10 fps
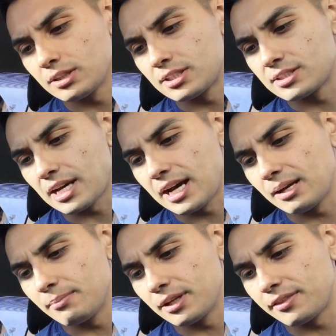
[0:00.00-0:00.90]
This is
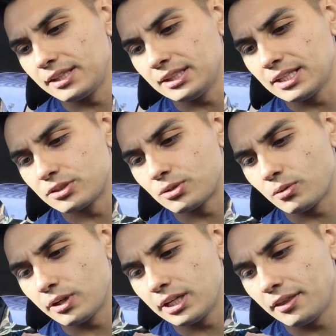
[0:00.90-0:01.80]
I'm a Thinking
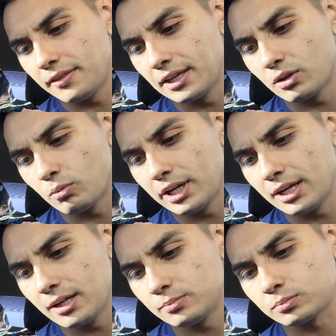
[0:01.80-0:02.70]
Toy,
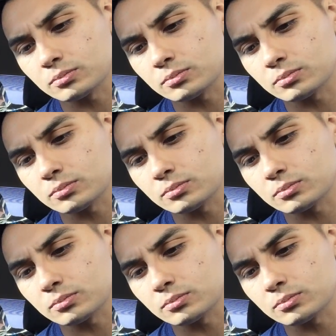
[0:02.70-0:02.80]
Thinkway.